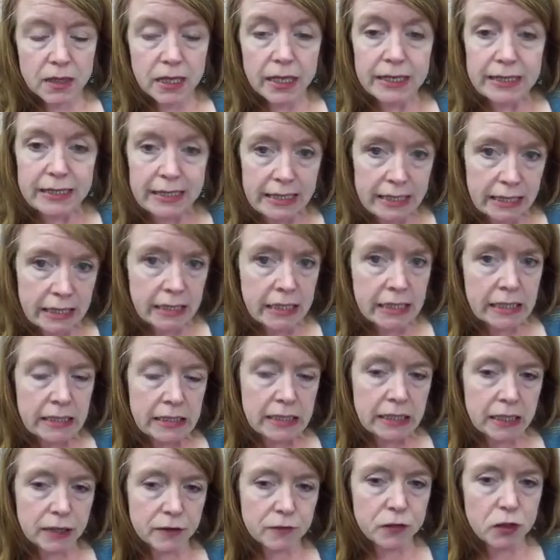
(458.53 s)

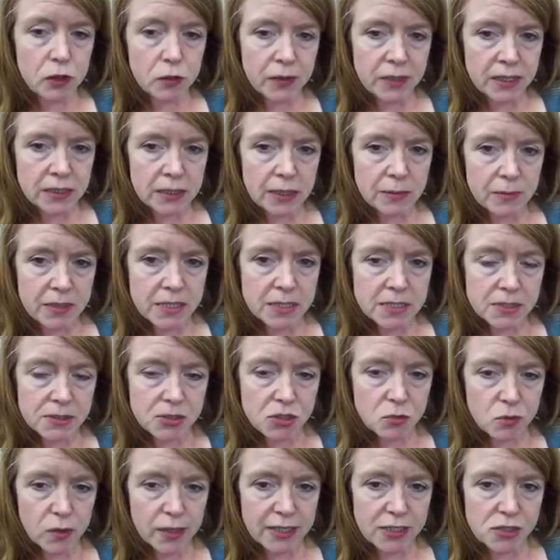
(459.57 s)
Again, if you end up in a
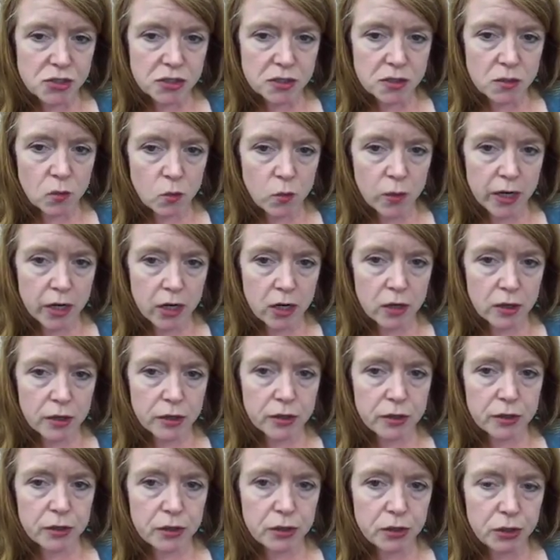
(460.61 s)
situation where
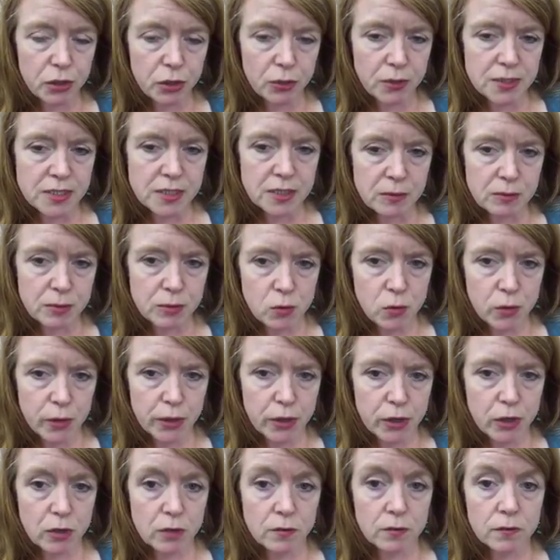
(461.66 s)
you as an
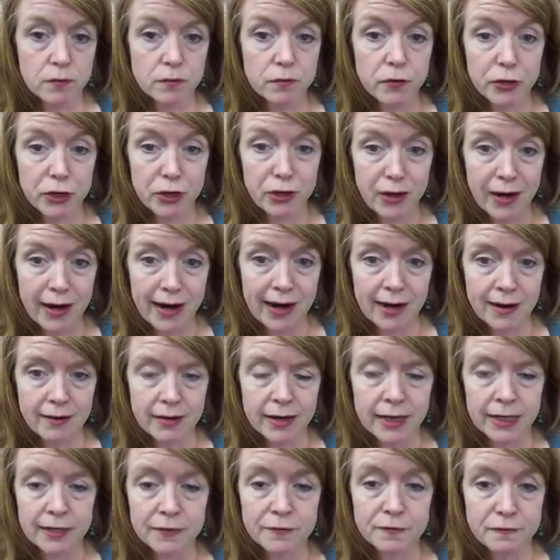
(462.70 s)
employer, for your
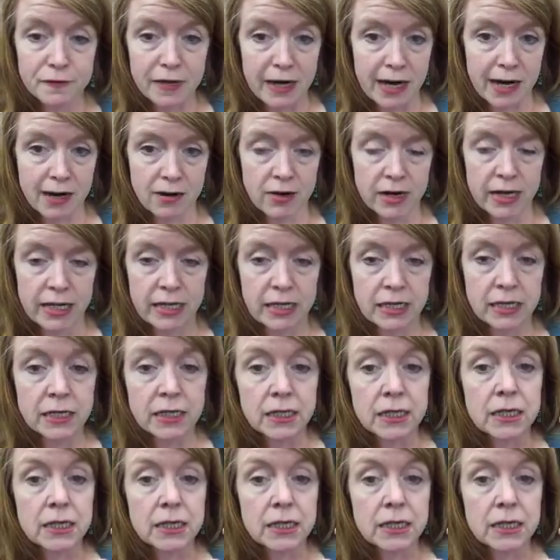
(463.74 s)
hiring, firing,